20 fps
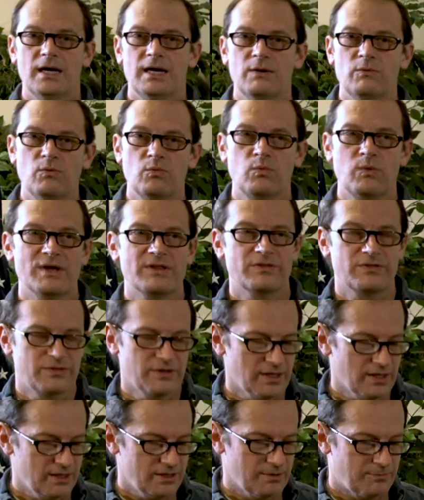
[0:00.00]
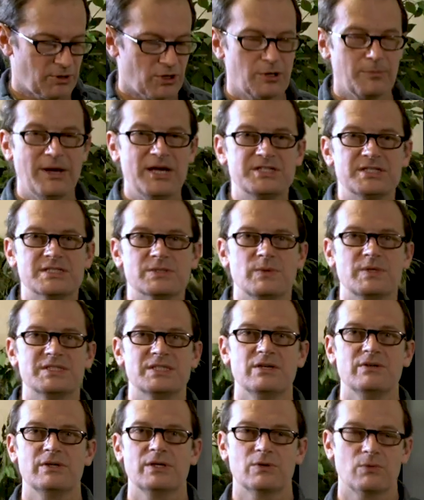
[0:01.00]
with the perturbations that we
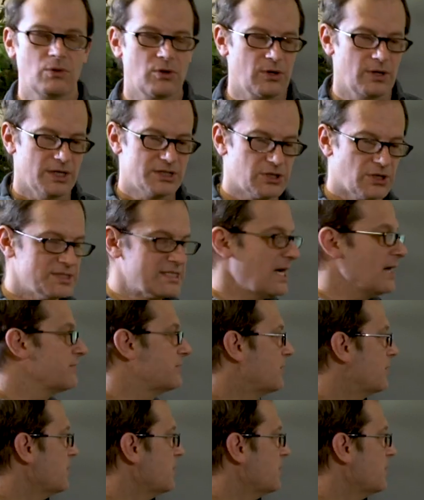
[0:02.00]
see of the aurora. It turns out